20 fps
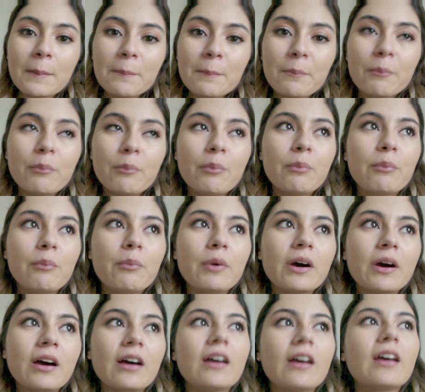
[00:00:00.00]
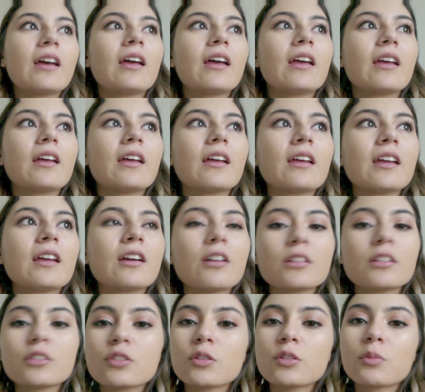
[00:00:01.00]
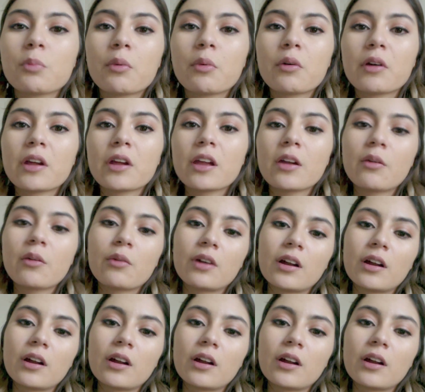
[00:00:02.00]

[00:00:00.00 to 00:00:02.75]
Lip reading: but it got to a point where